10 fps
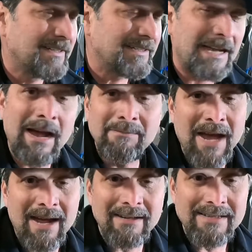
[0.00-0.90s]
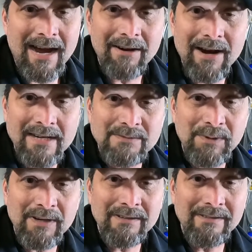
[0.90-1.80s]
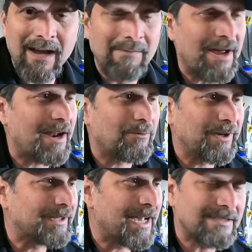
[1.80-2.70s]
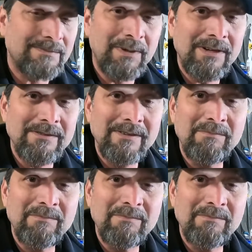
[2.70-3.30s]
Now, I'm not a tire expert, I'm not a wheel expert,